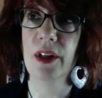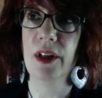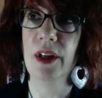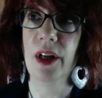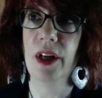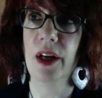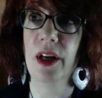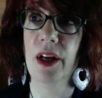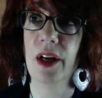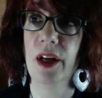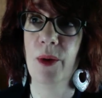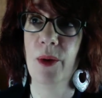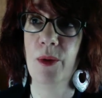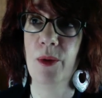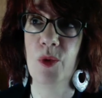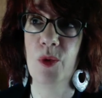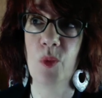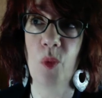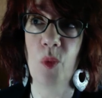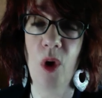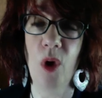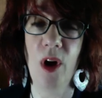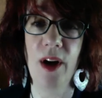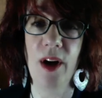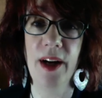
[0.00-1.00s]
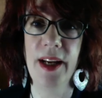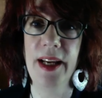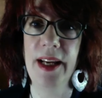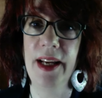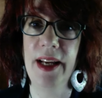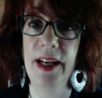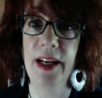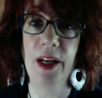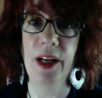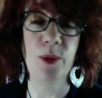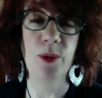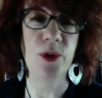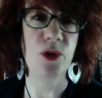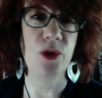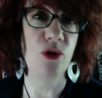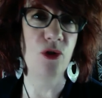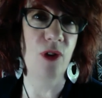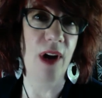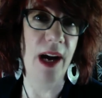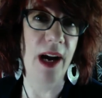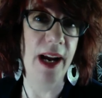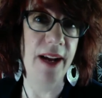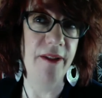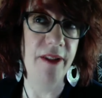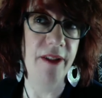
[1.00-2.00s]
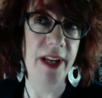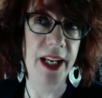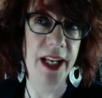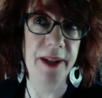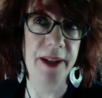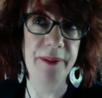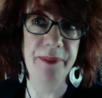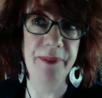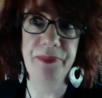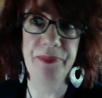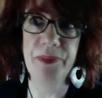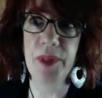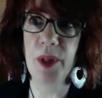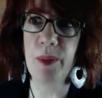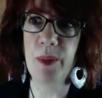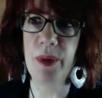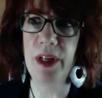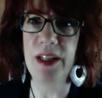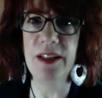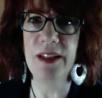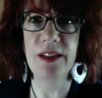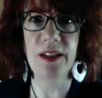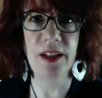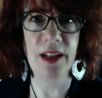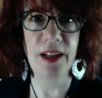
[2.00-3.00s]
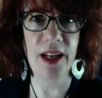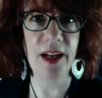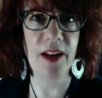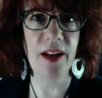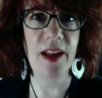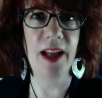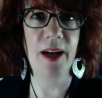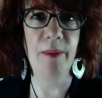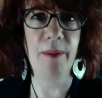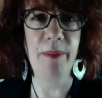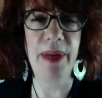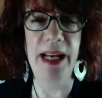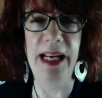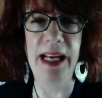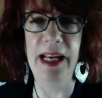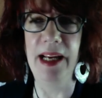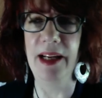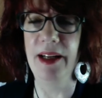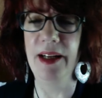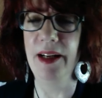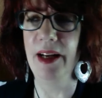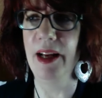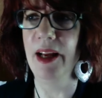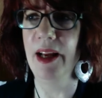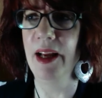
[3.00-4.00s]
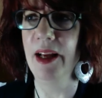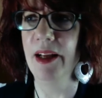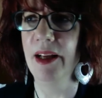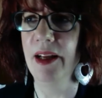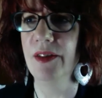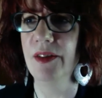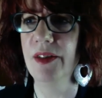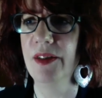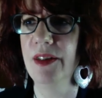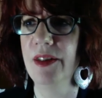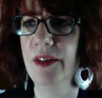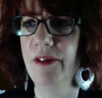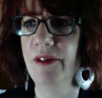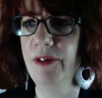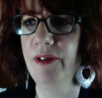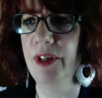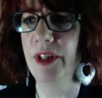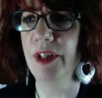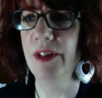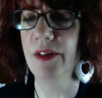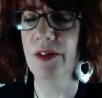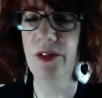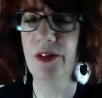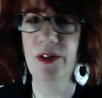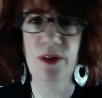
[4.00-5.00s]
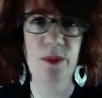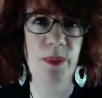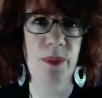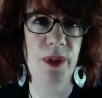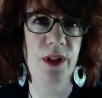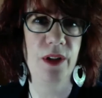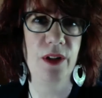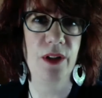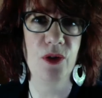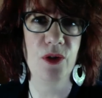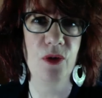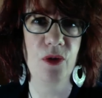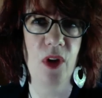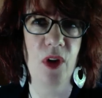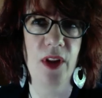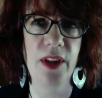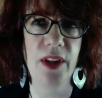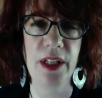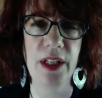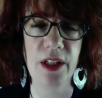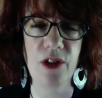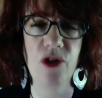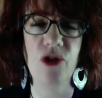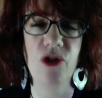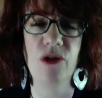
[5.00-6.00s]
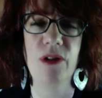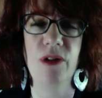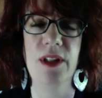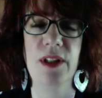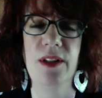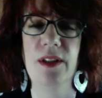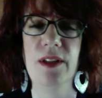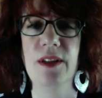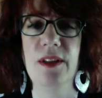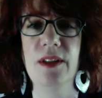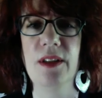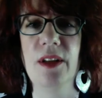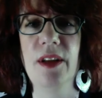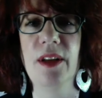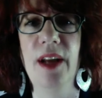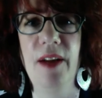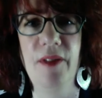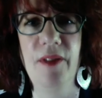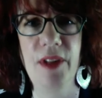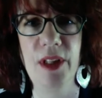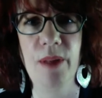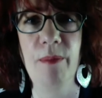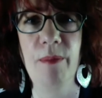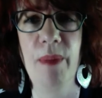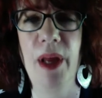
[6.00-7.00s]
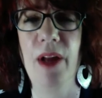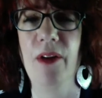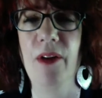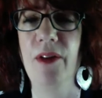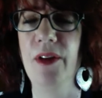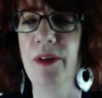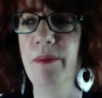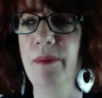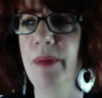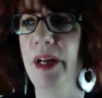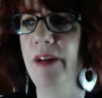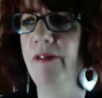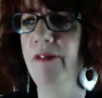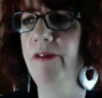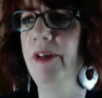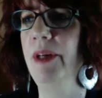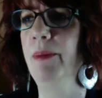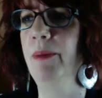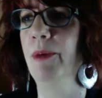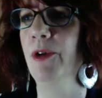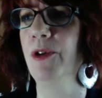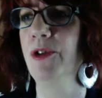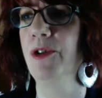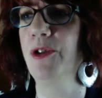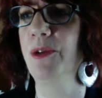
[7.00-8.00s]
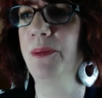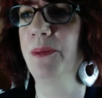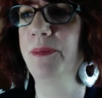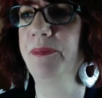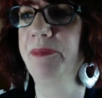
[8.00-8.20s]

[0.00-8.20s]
I was walking, I was driving, but I still had a lot of pain and stiffness because of all the injuries and still having the metal in my femurs.